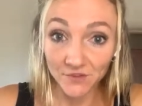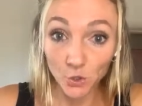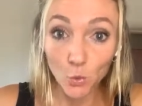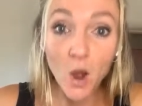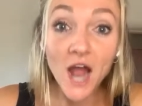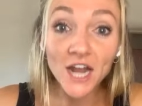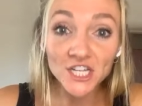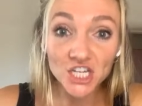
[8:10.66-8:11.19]
if
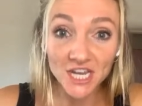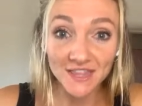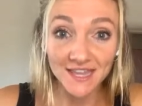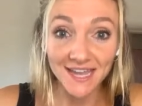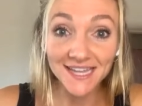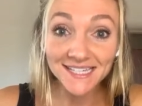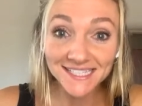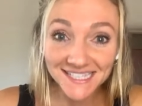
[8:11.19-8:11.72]
you're
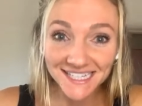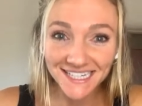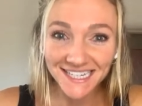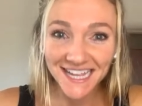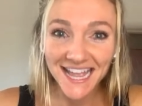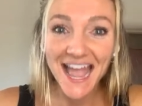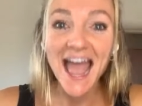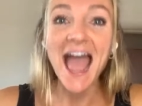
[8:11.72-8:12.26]
watching this
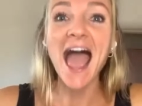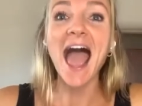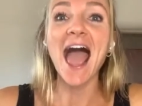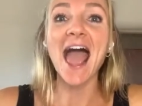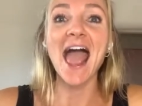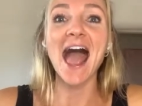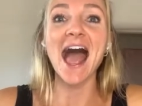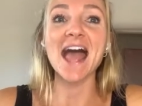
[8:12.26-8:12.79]

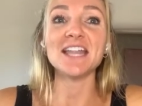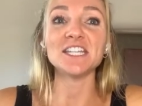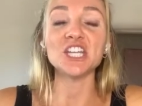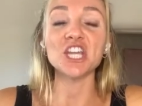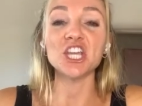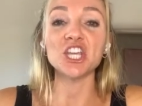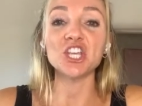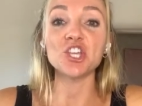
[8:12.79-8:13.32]

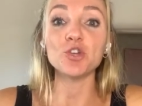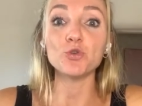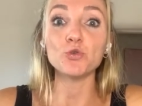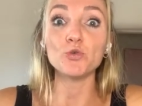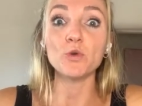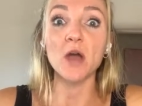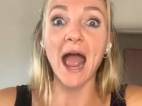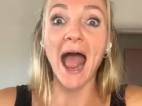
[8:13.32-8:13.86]
and
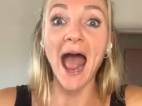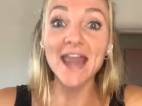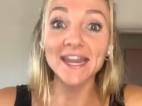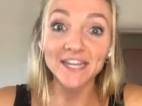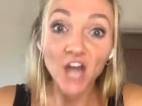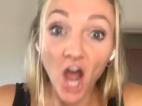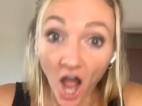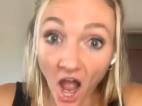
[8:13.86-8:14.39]
you
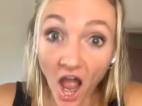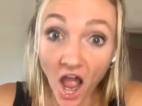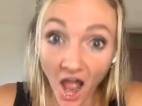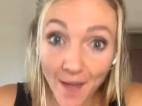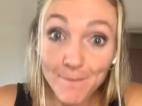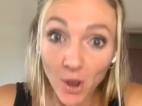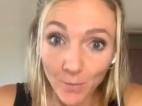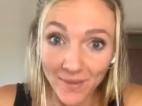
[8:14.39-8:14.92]
had an
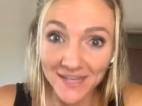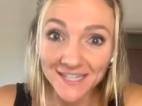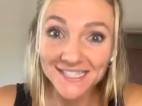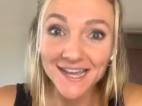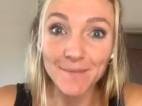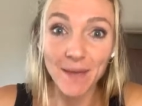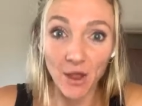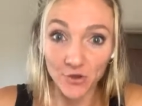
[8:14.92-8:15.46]
aha
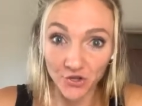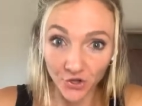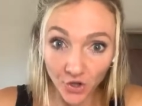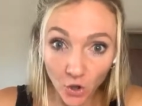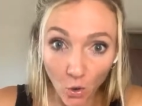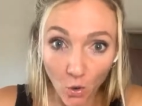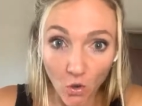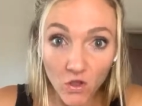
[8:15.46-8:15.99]
moment about
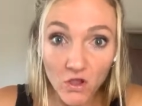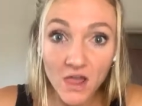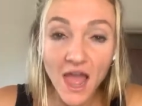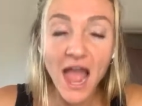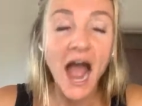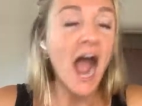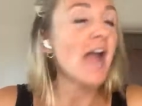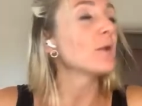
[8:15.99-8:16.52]
your goal,
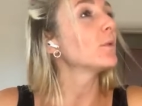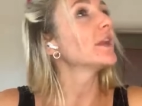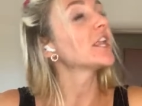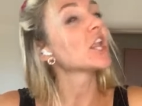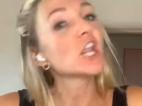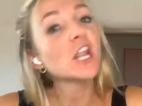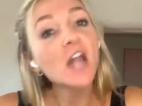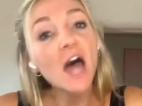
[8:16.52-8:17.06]
I
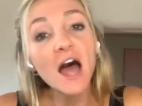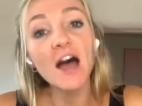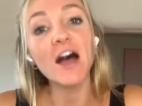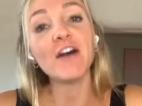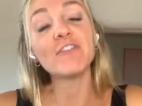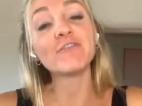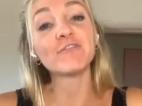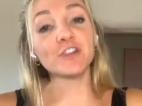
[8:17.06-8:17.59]
would
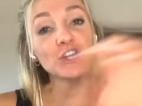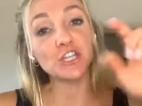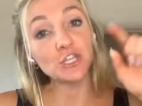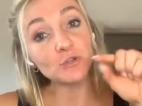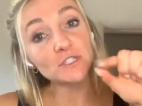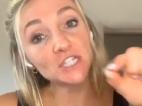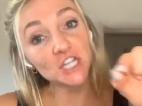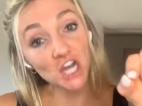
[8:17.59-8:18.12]
love for
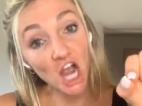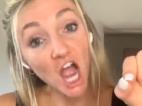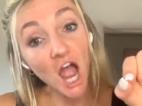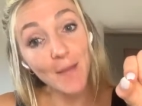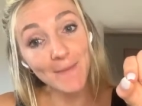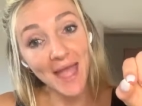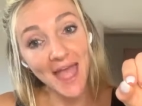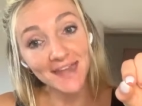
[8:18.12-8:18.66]
you to
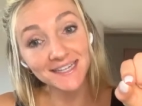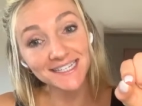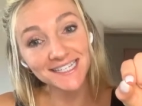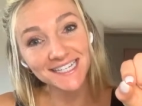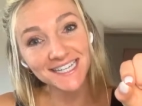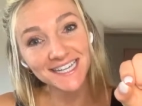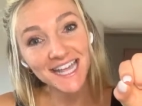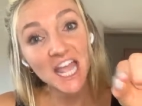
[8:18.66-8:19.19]

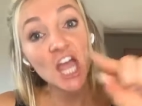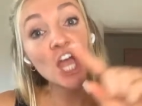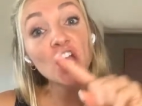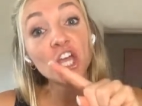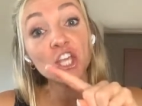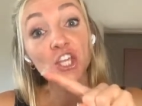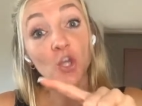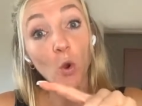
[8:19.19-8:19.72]
comment
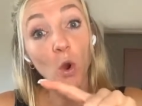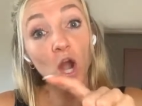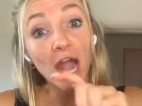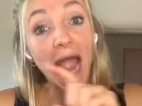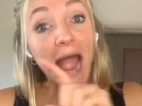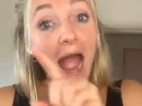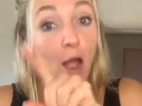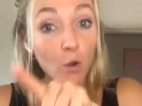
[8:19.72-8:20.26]

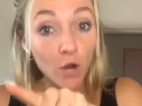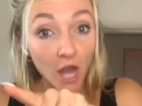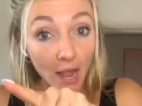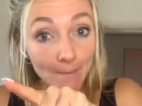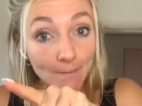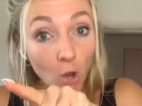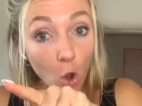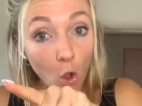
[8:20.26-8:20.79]
your
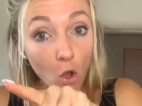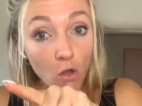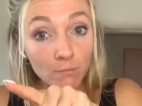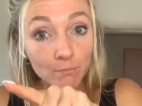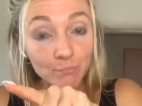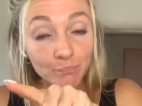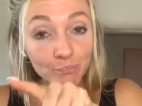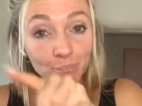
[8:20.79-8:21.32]
outcome goal,